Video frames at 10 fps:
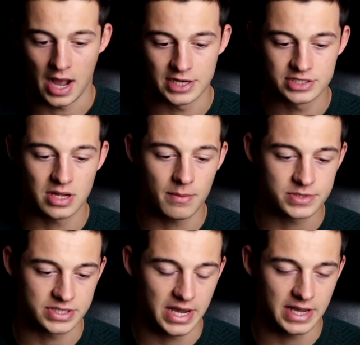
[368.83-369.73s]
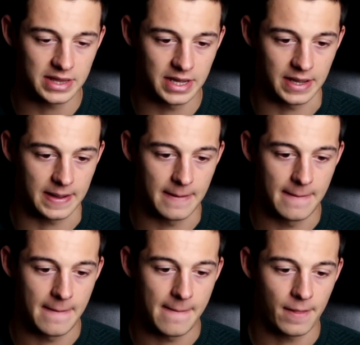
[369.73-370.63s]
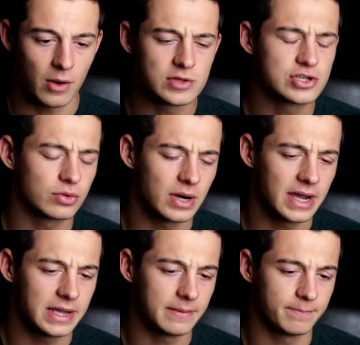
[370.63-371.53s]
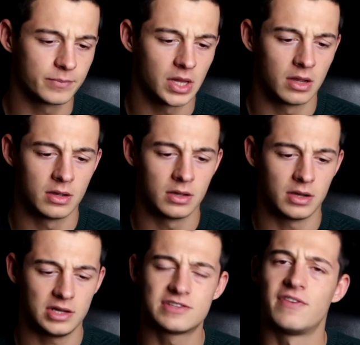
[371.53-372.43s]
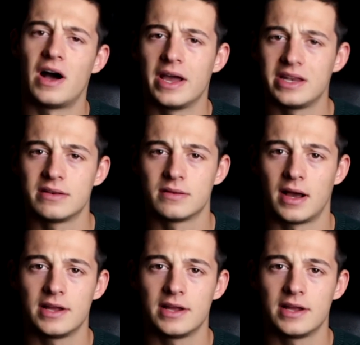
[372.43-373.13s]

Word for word: I stopped saying like, oh, it's all right, it's fine.